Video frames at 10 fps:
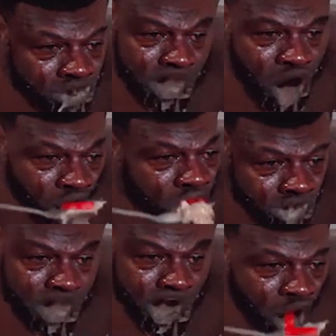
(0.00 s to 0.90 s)
Everyone
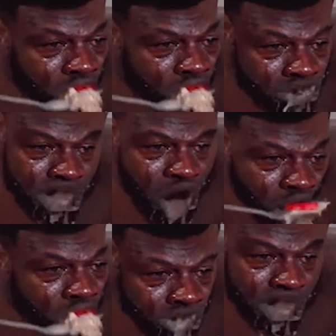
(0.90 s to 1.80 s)
around the country can
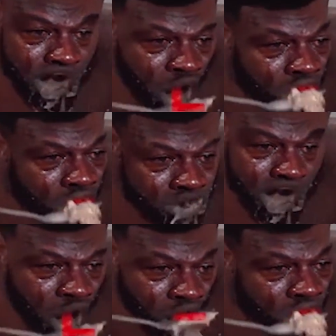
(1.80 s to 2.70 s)
agree today
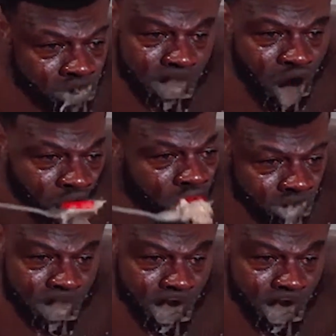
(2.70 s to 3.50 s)
America is a